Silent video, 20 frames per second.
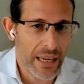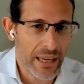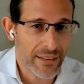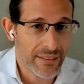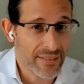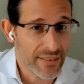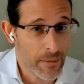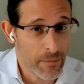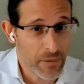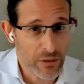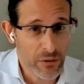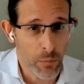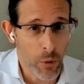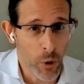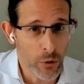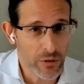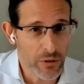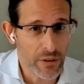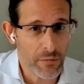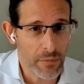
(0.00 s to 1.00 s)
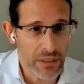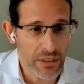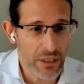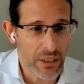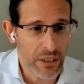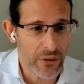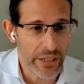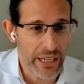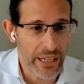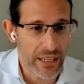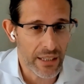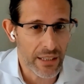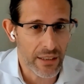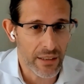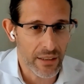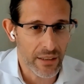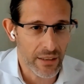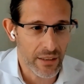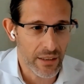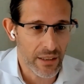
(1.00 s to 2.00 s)
some explosive material.
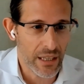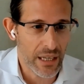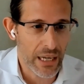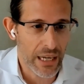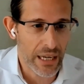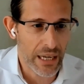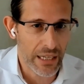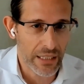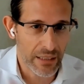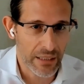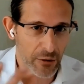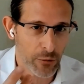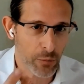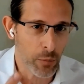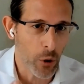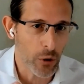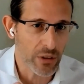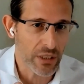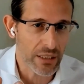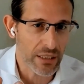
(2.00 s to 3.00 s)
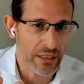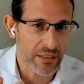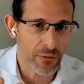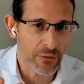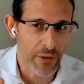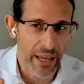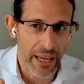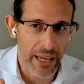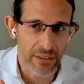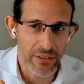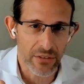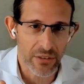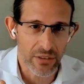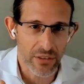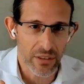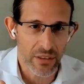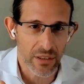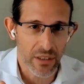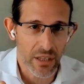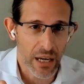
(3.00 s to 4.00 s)
It exploded in his face.
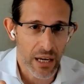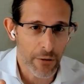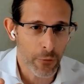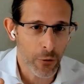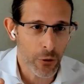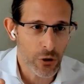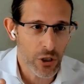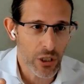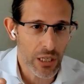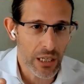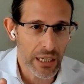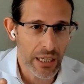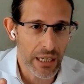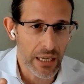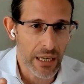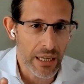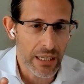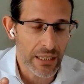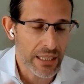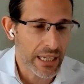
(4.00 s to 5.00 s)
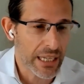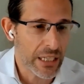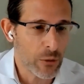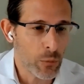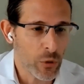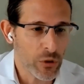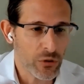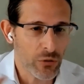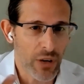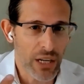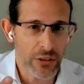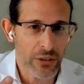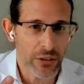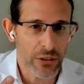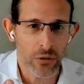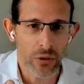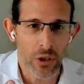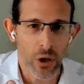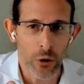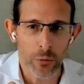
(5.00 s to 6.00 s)
Unfortunately, the kid was rushed to the
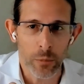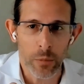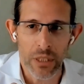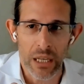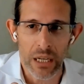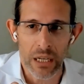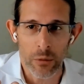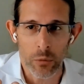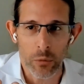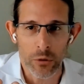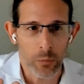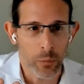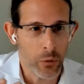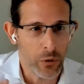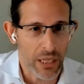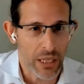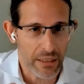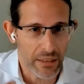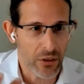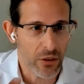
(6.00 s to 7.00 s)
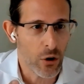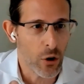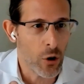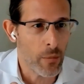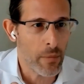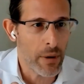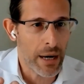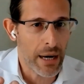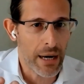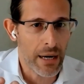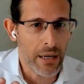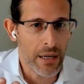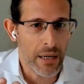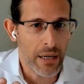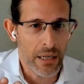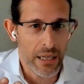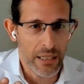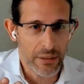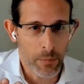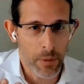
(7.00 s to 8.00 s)
hospital and was put under coma
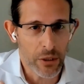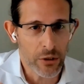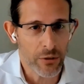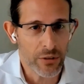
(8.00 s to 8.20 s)
as part of